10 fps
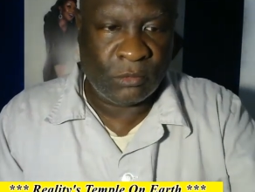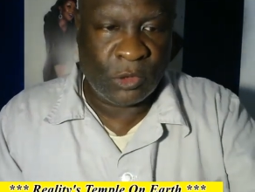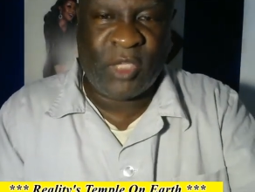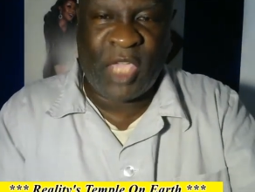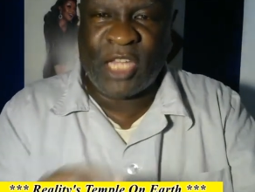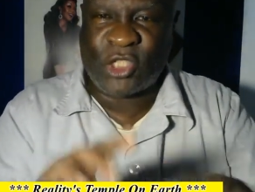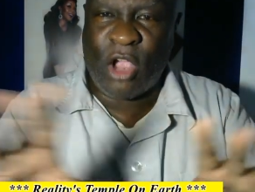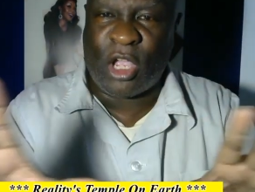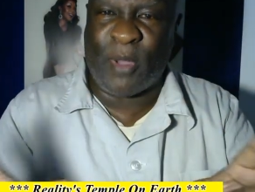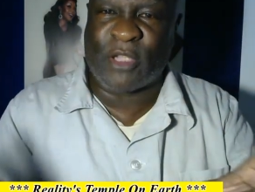You can't
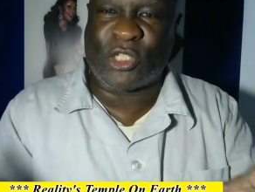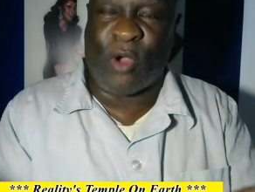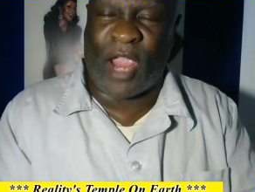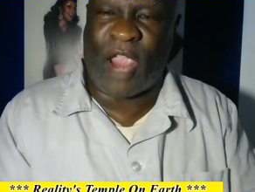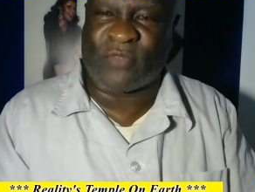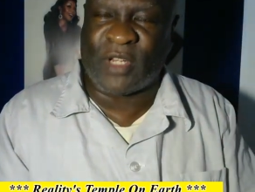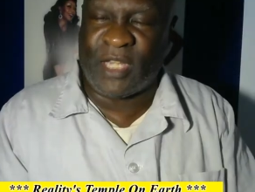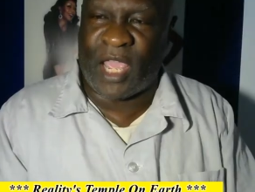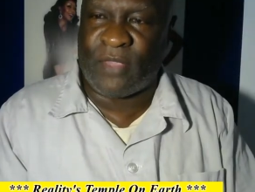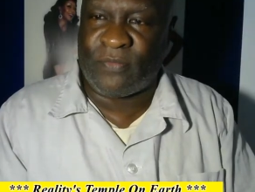talk about your
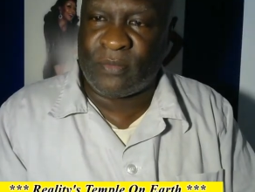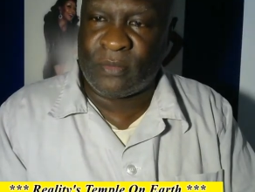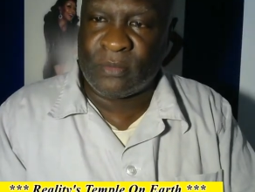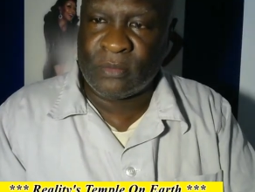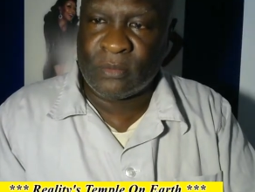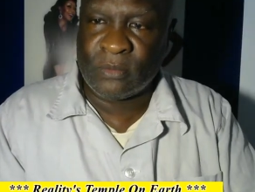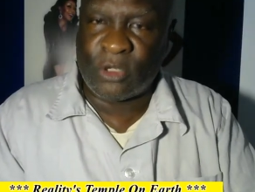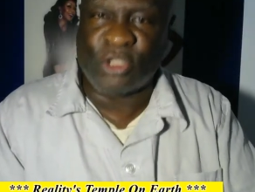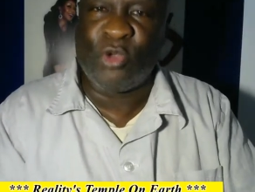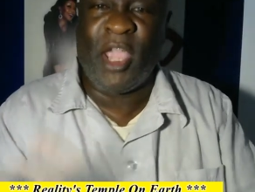afterlife
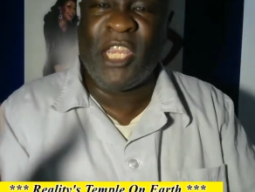because you